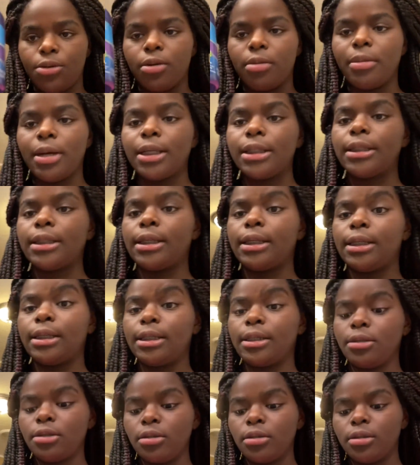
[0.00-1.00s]
my
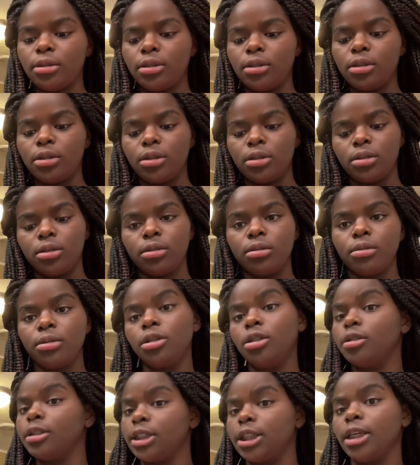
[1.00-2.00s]
skin,
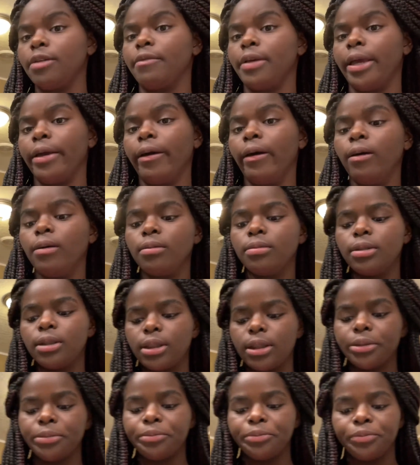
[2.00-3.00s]
you know, see if it
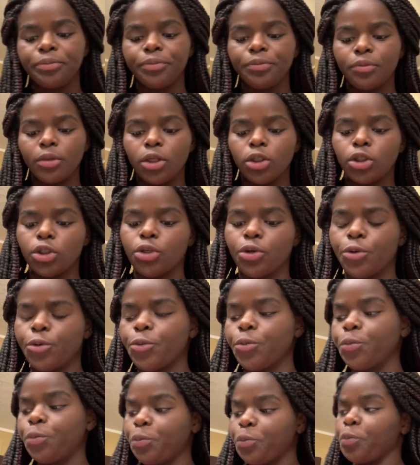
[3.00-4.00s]
helps. So
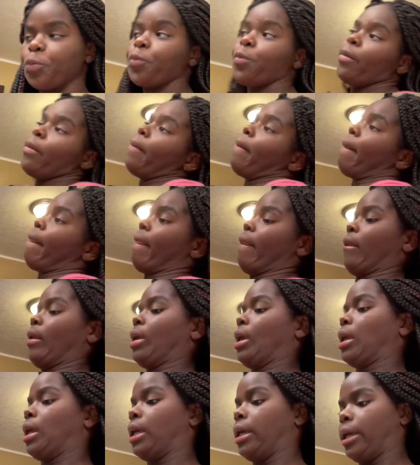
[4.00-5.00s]

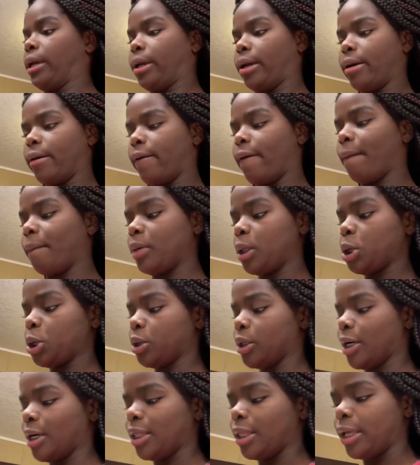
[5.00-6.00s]
yeah, I'm gonna
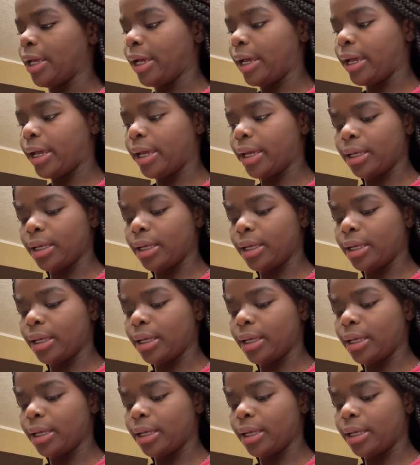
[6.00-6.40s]
try that.